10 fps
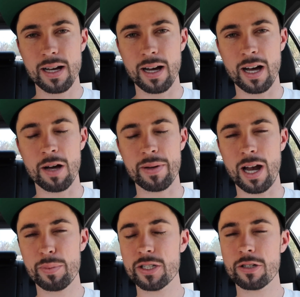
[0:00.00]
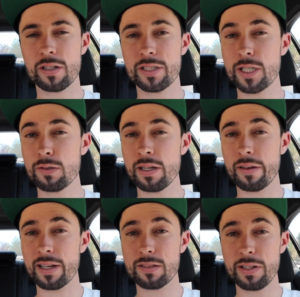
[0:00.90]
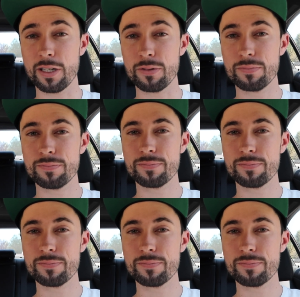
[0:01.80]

And I'll be sure to see you around the next video.